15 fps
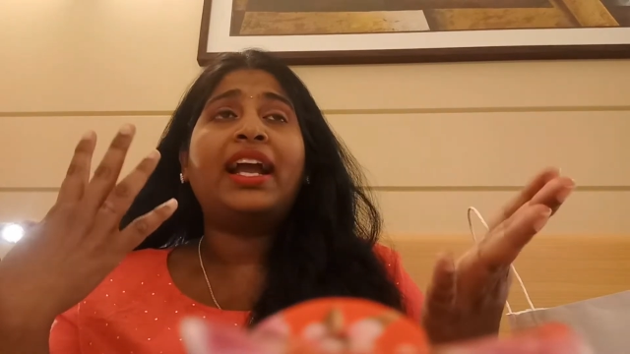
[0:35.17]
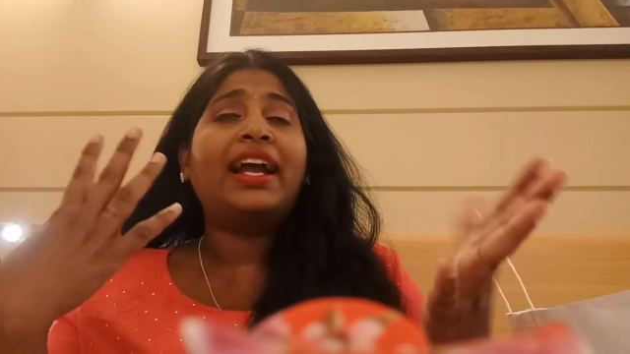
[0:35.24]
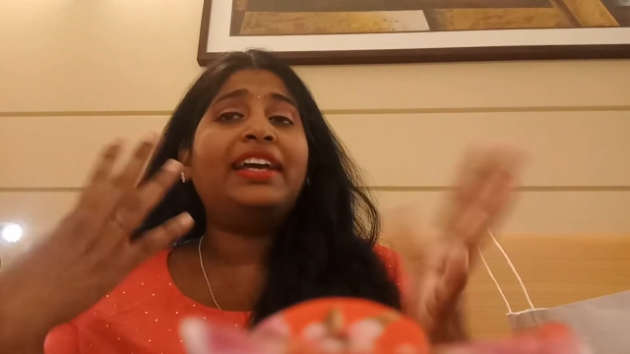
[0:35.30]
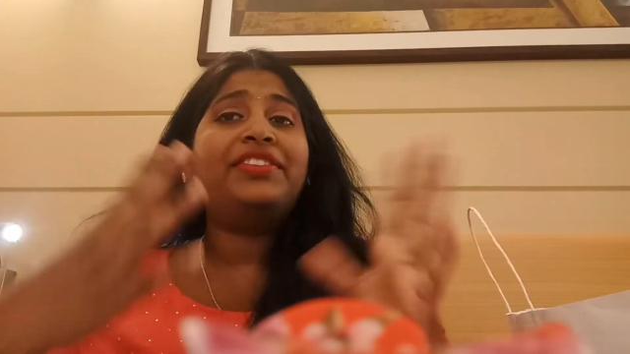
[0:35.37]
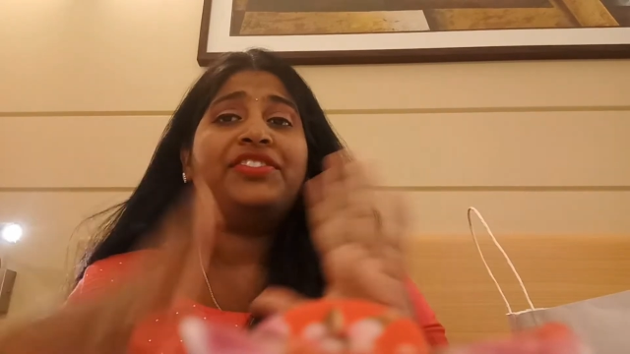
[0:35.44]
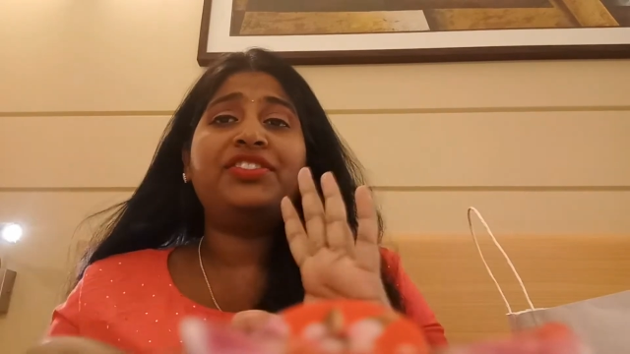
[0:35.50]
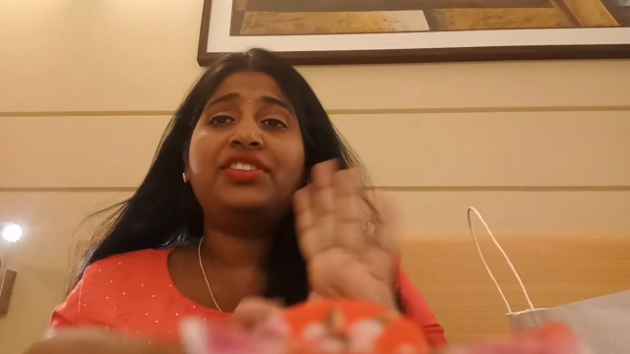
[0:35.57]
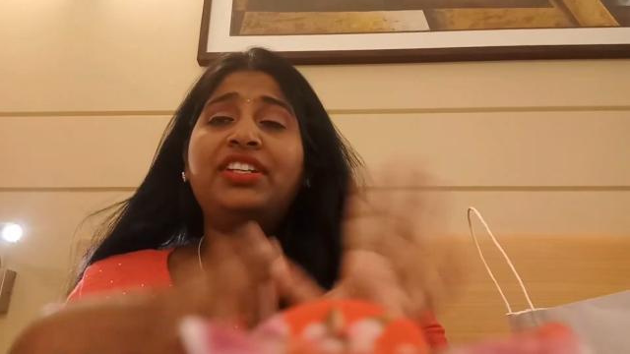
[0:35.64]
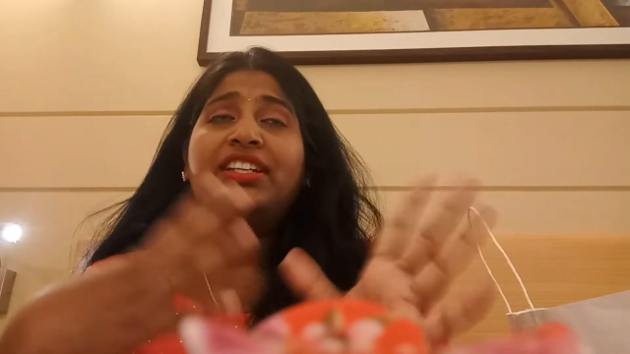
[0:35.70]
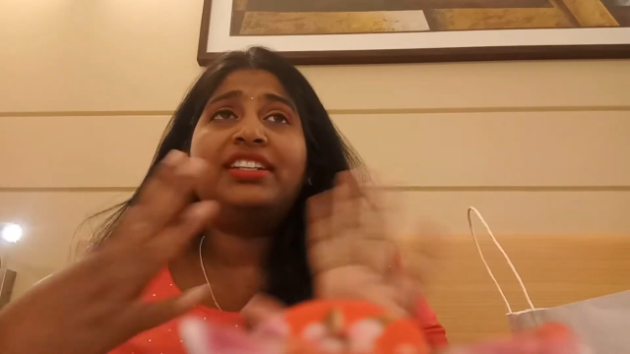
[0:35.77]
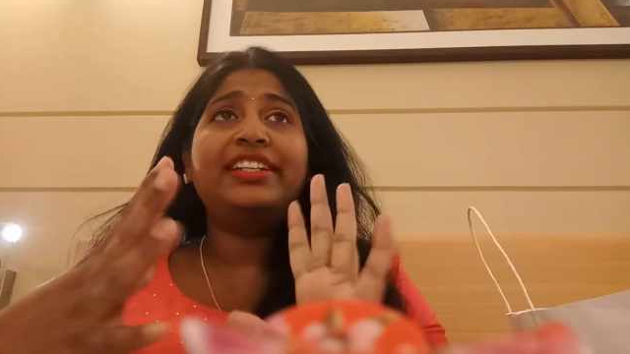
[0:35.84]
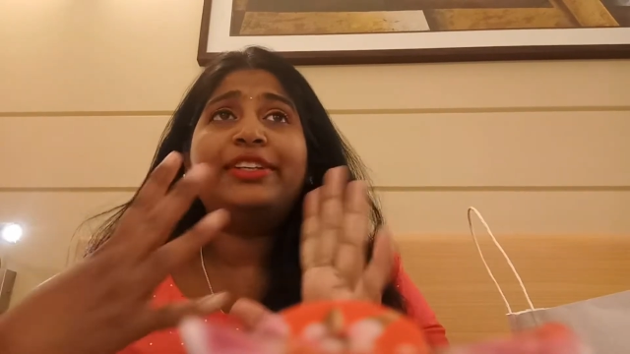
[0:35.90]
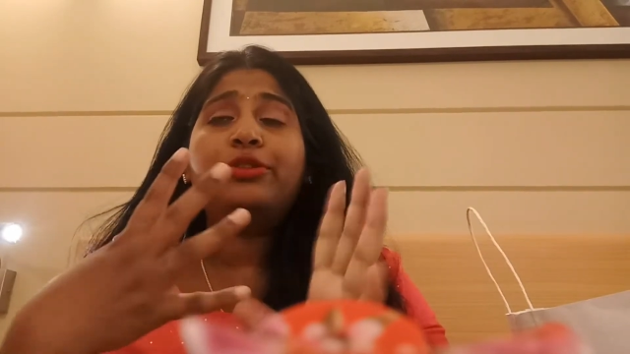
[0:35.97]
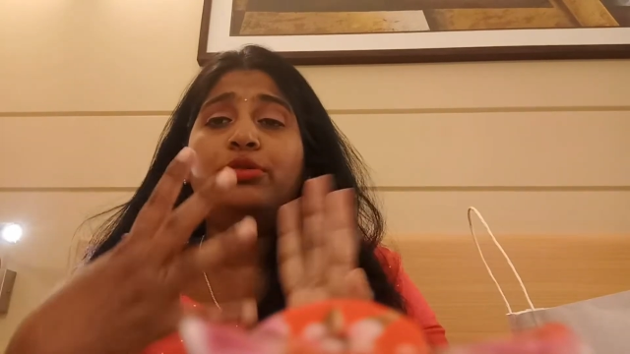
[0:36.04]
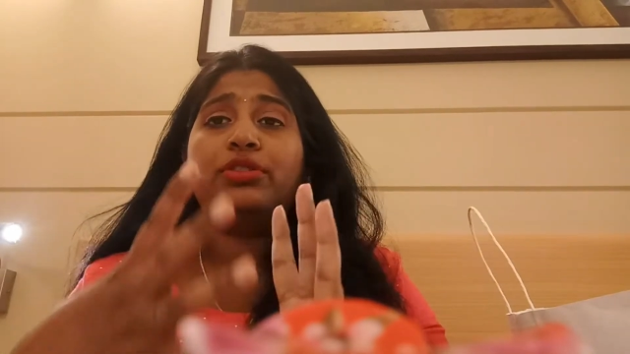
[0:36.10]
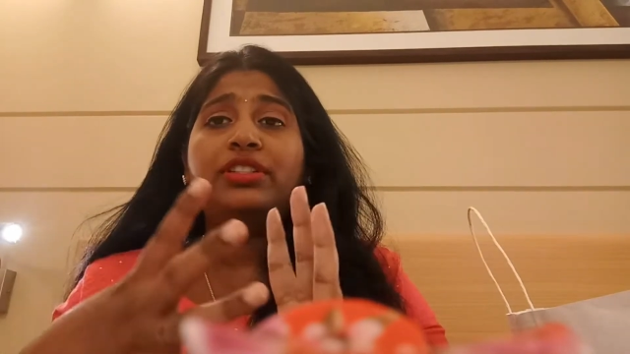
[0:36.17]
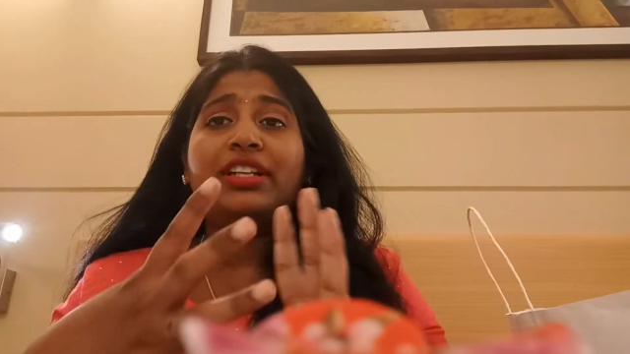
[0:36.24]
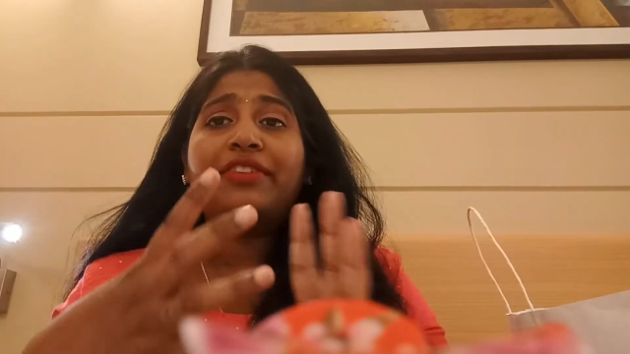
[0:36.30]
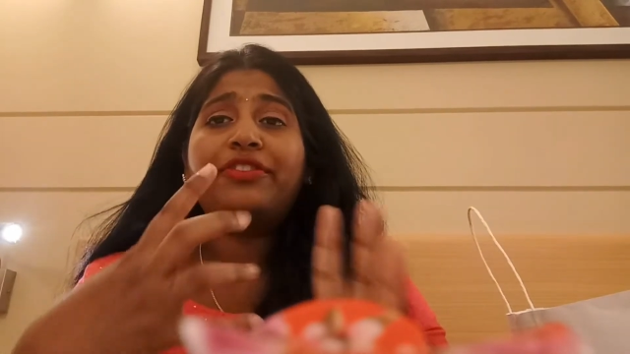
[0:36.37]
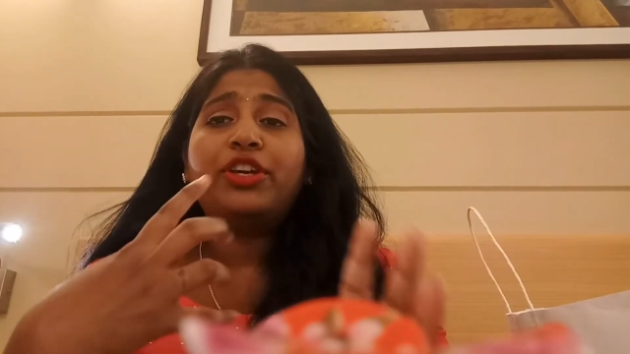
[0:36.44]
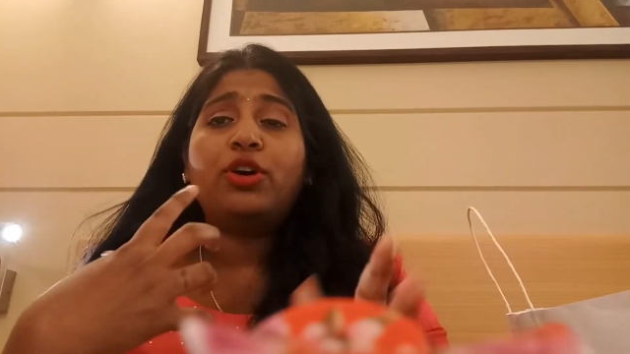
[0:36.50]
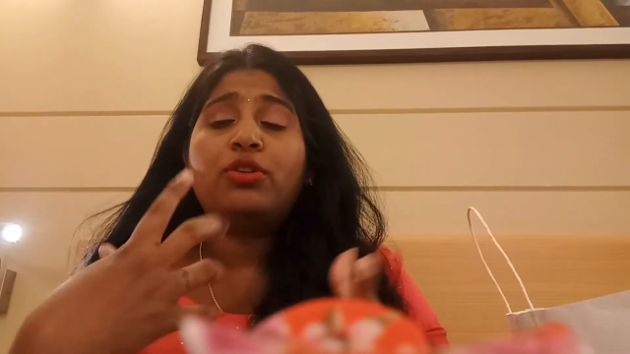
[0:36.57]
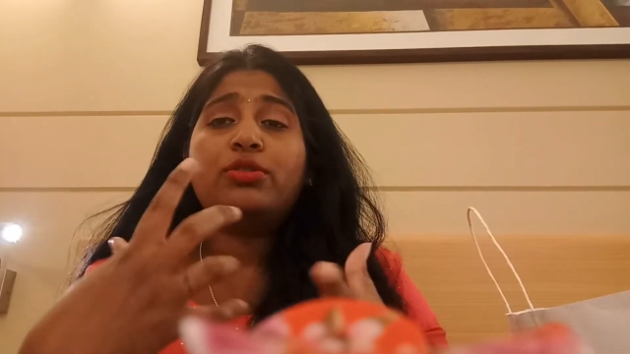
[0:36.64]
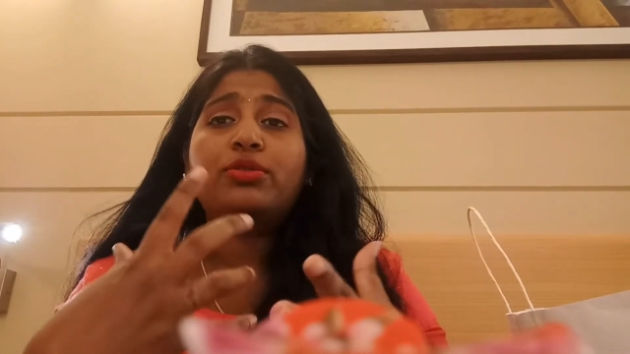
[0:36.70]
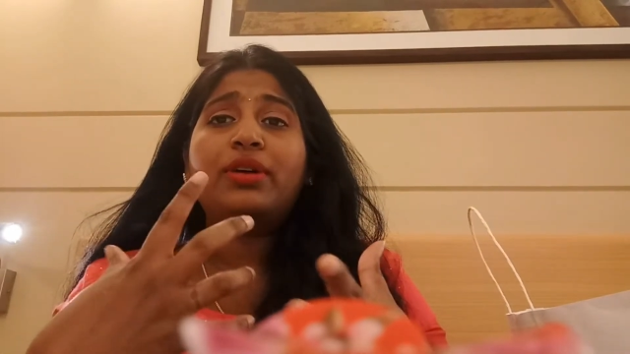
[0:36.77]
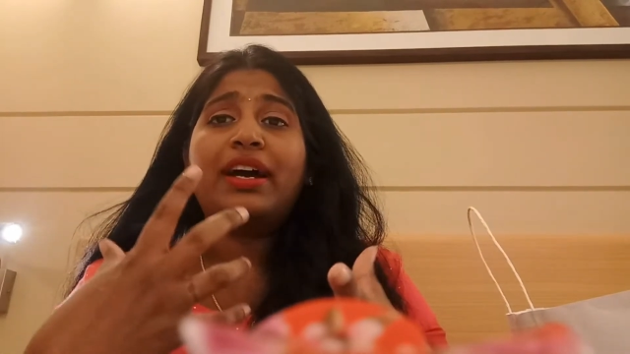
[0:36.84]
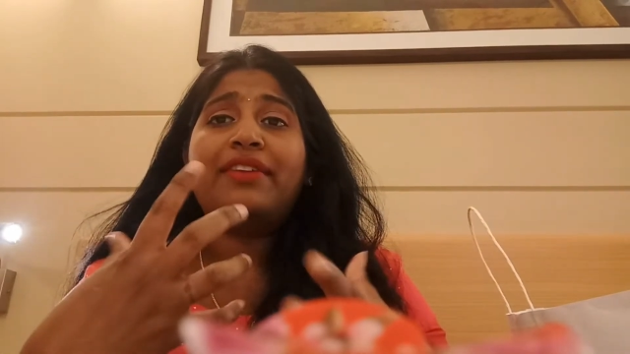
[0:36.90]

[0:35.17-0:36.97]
and really good stuff. They also